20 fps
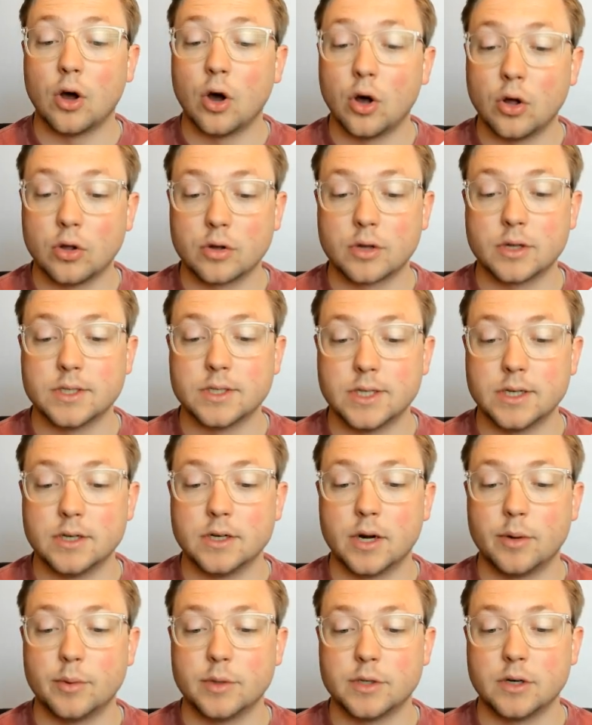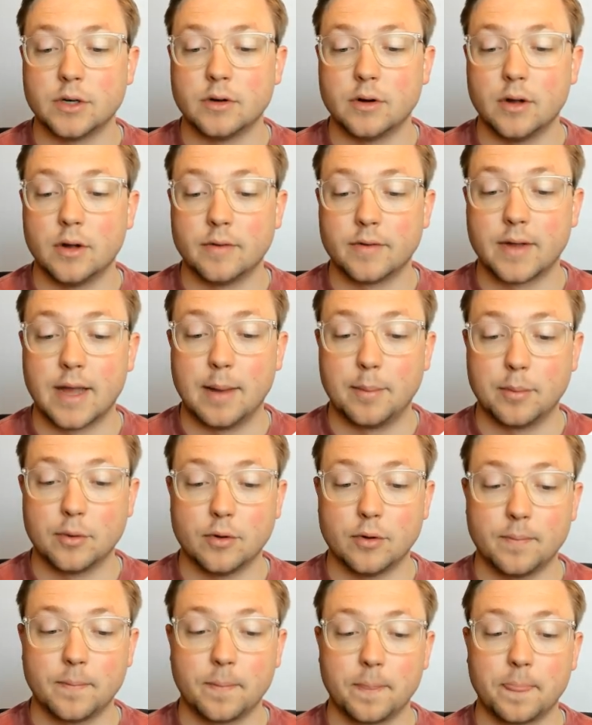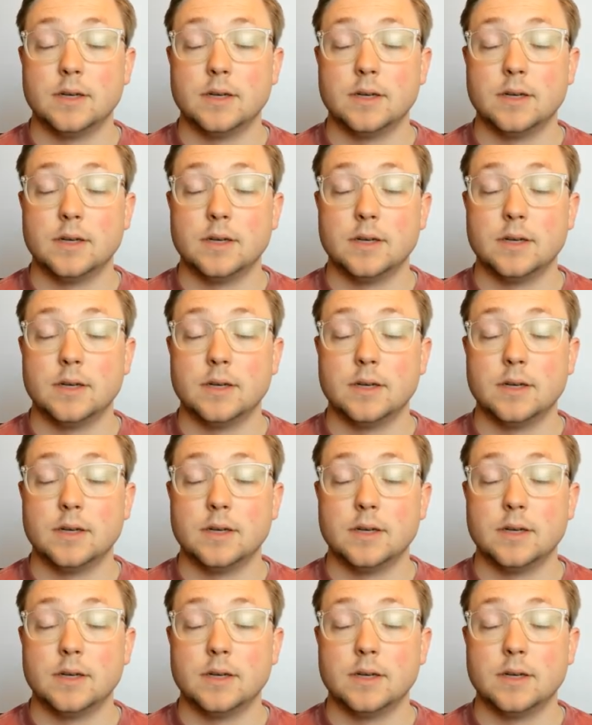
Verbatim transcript: all considered a return of capital.